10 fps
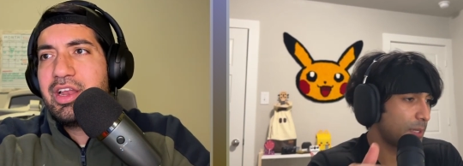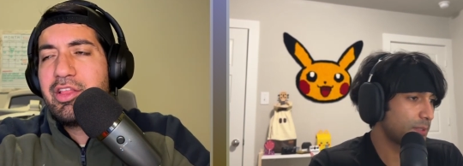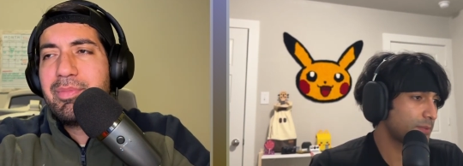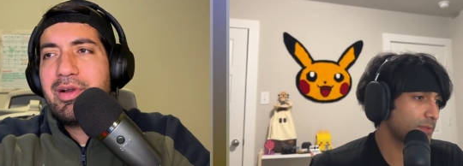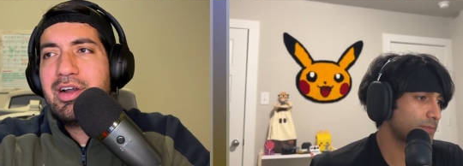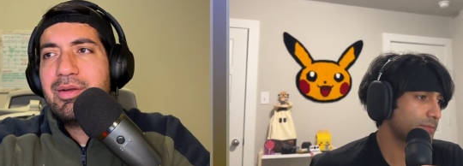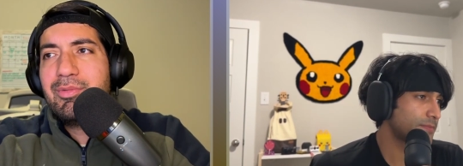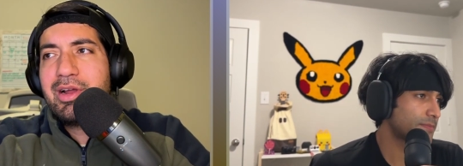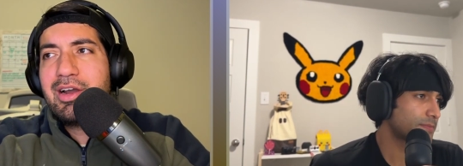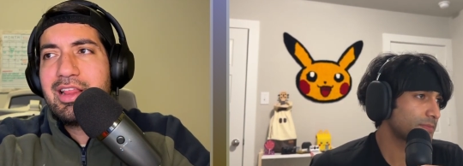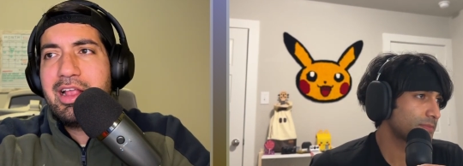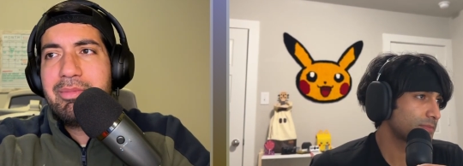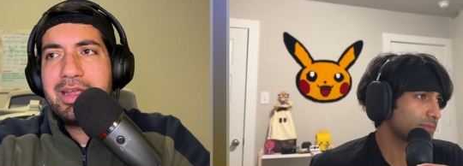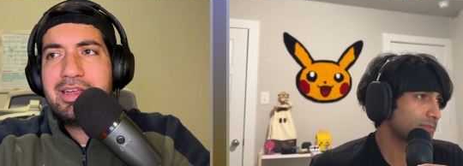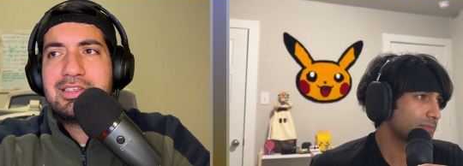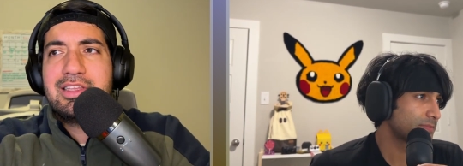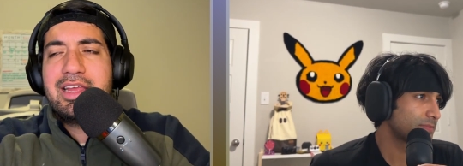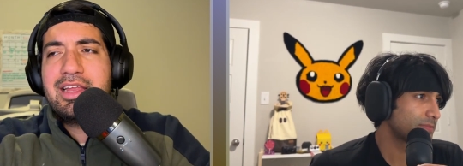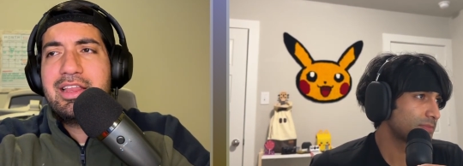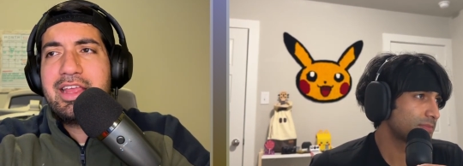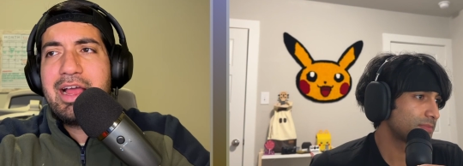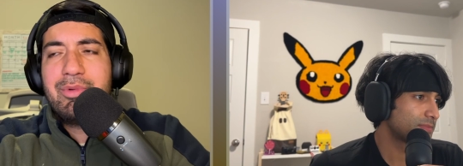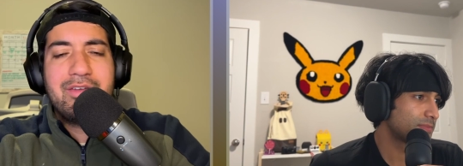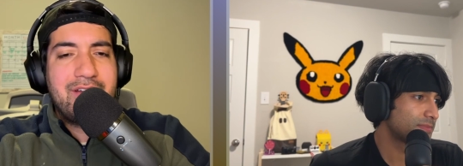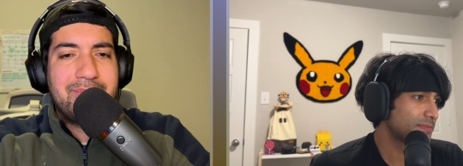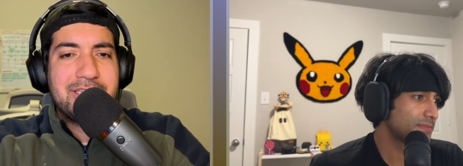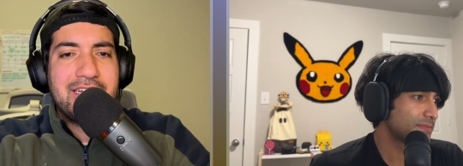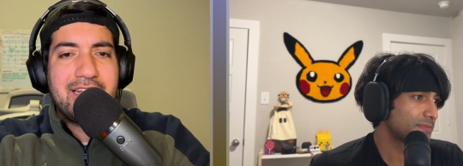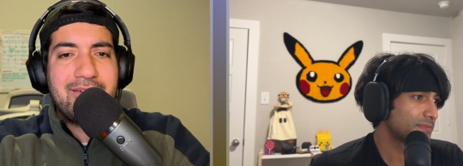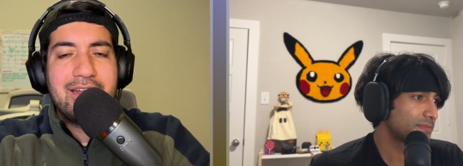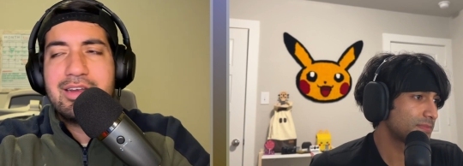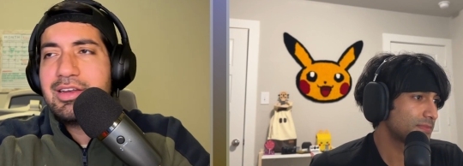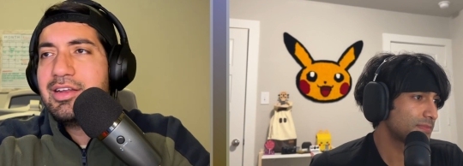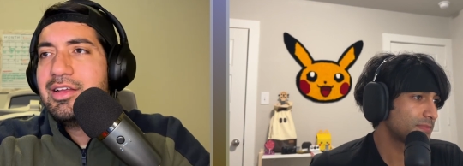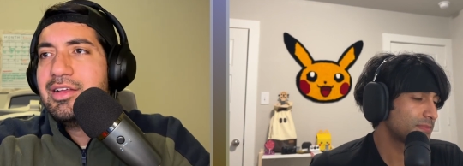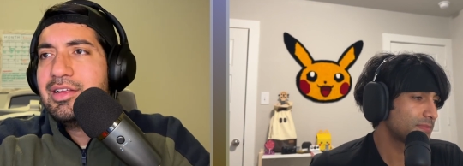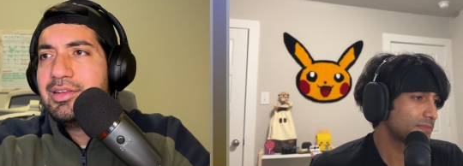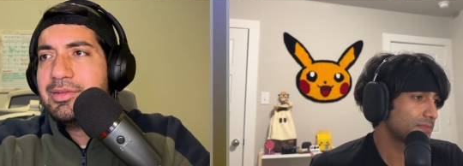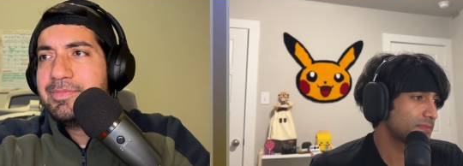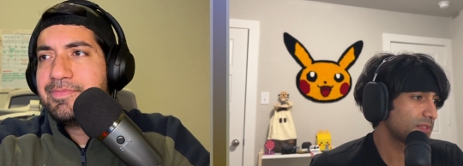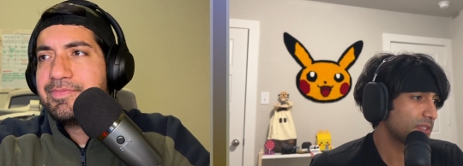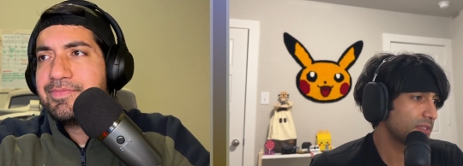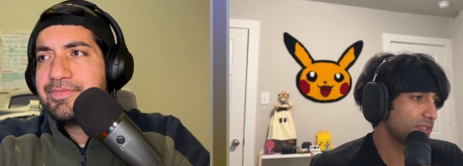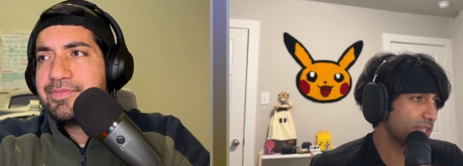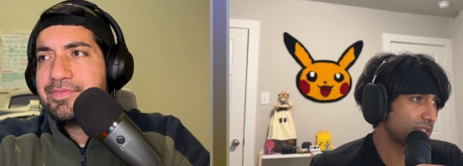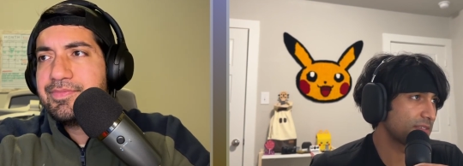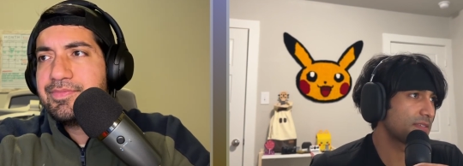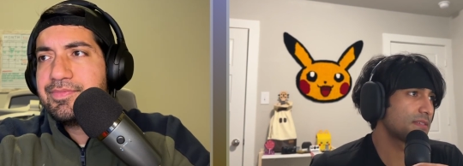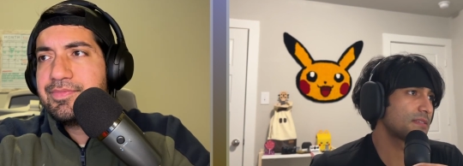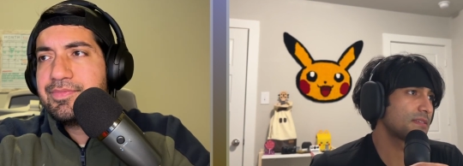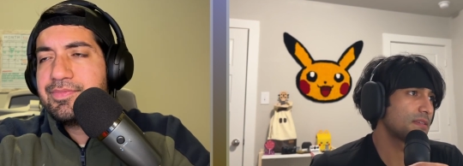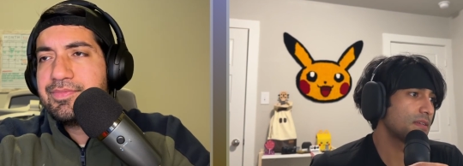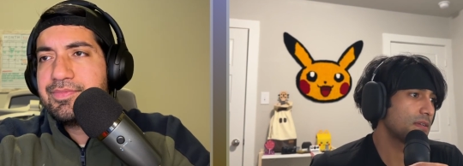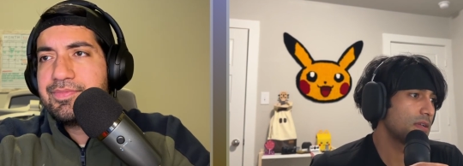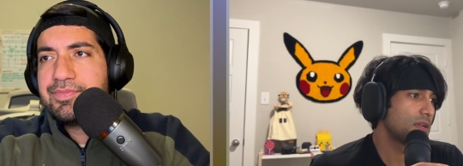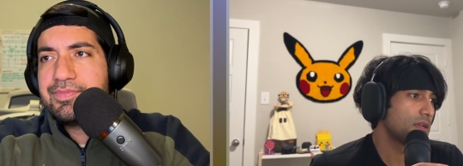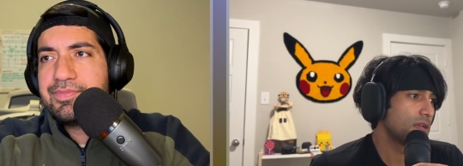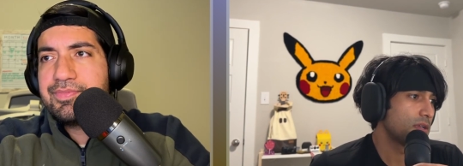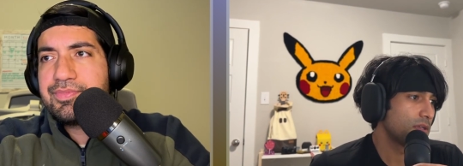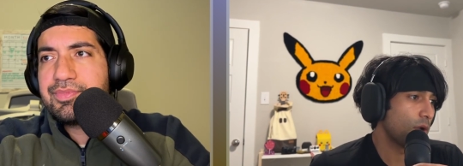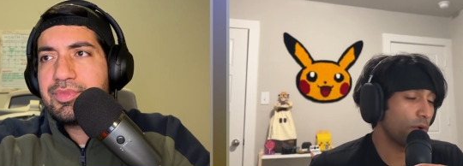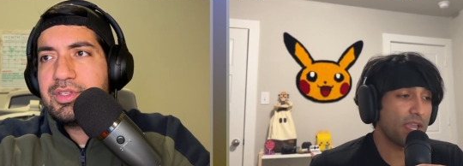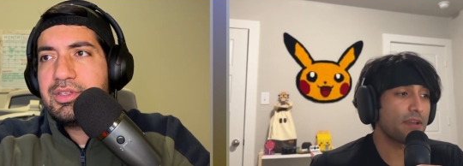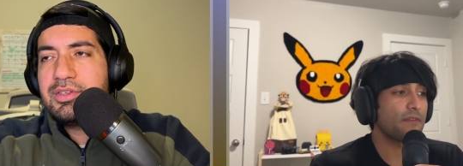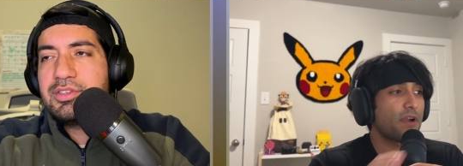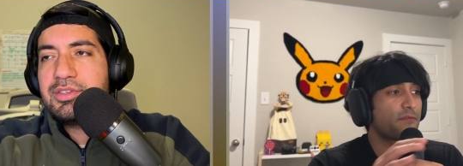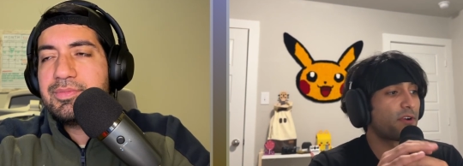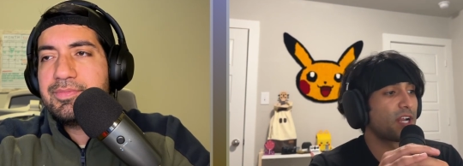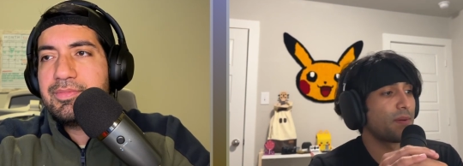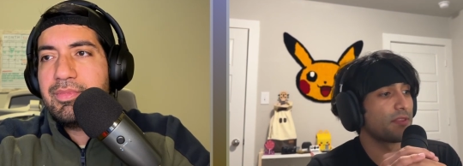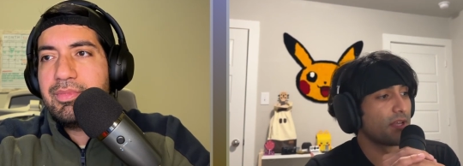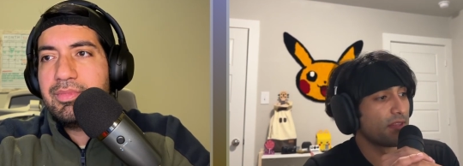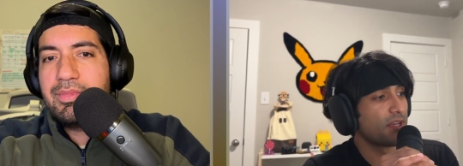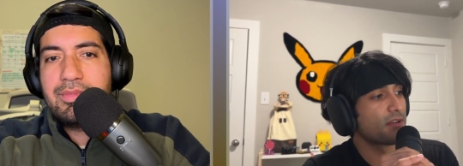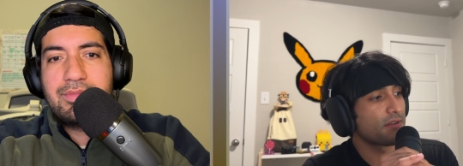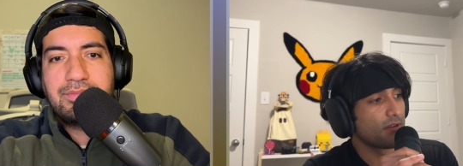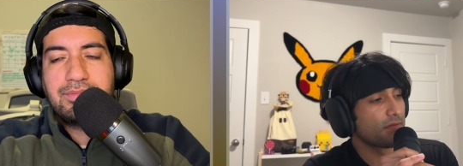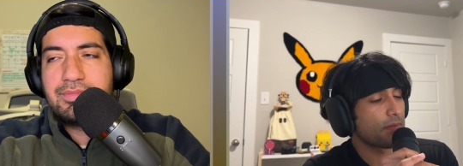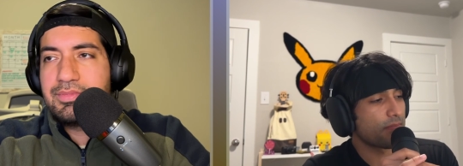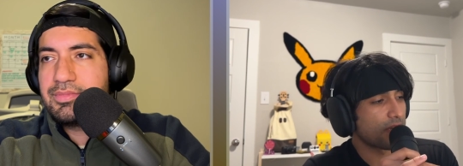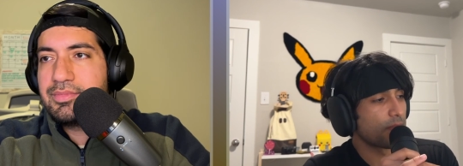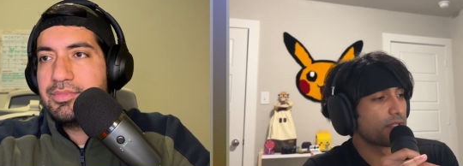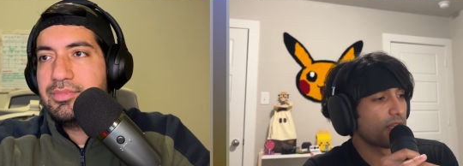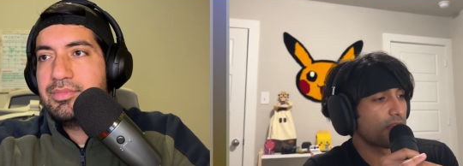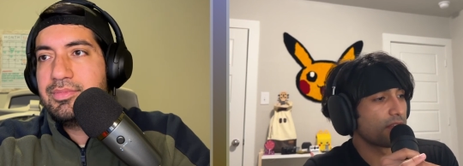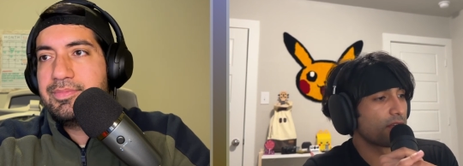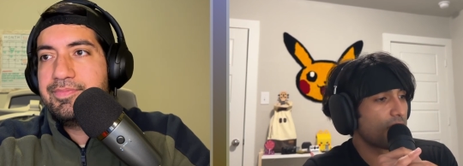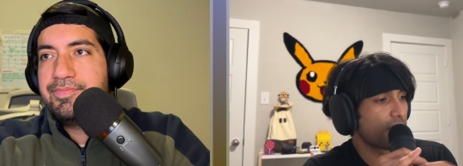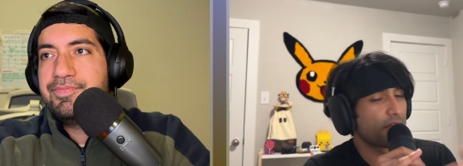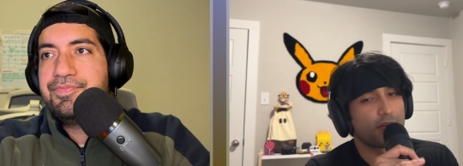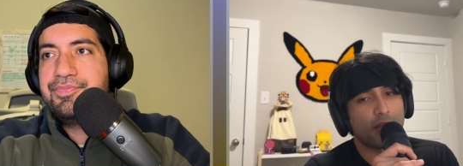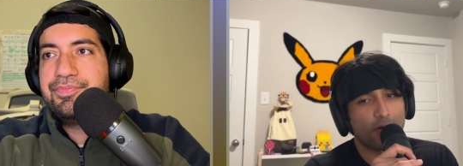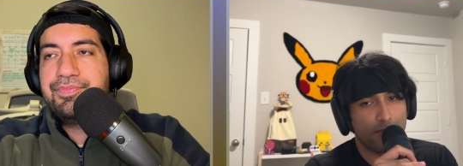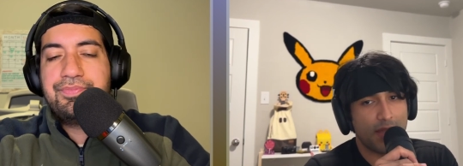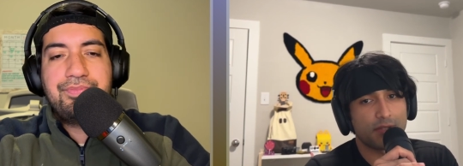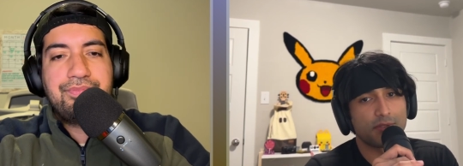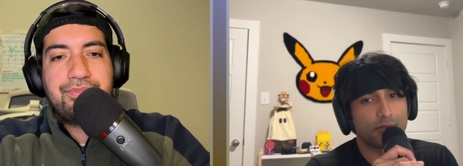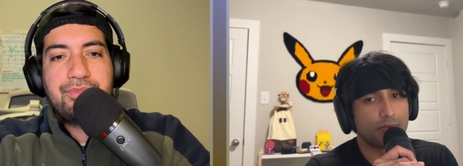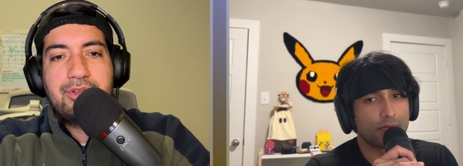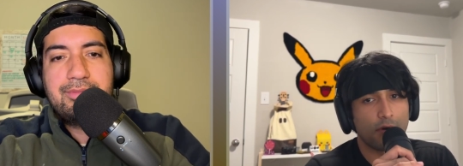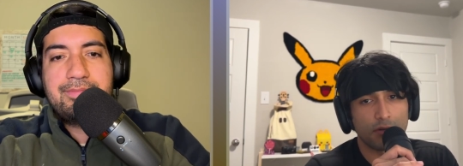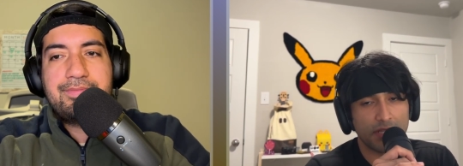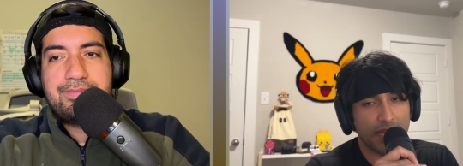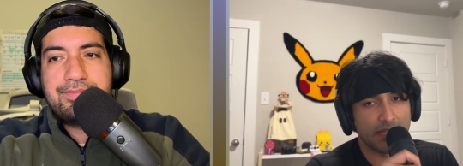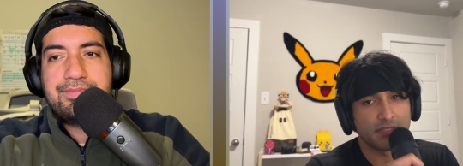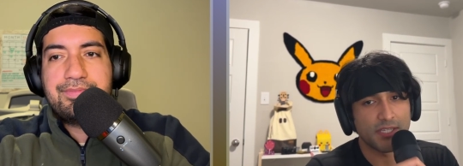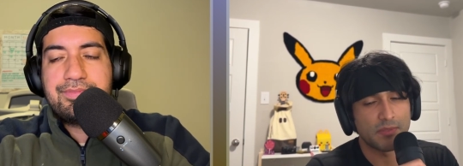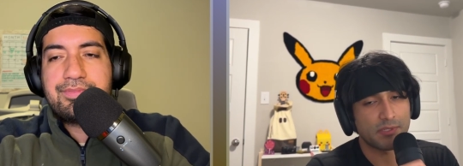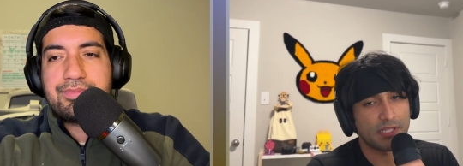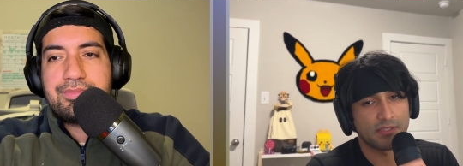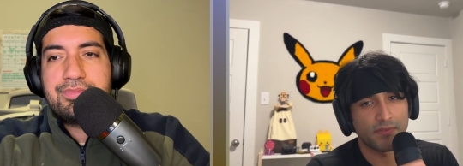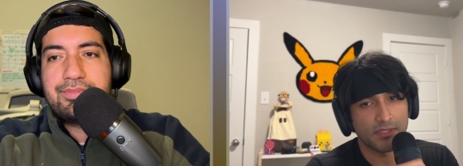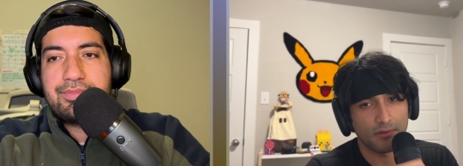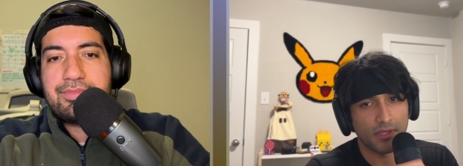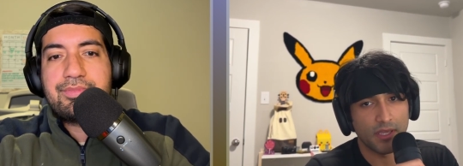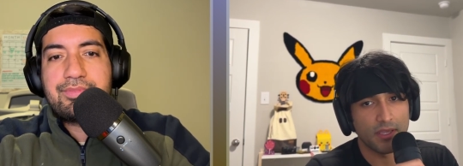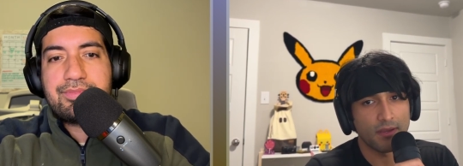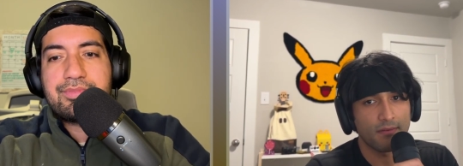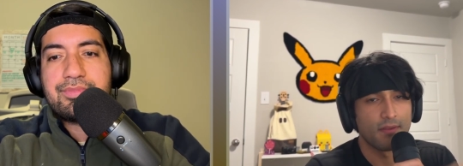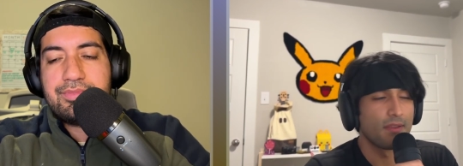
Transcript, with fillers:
Speaker 1: another part regarding the Yamekis. They they got rid of repechaje, right? Yes.
Speaker 2: Oh yeah, I, f- I forgot about that. They got rid of re- repechaje, so now they're gonna go back to only eight teams classified to Liguilla,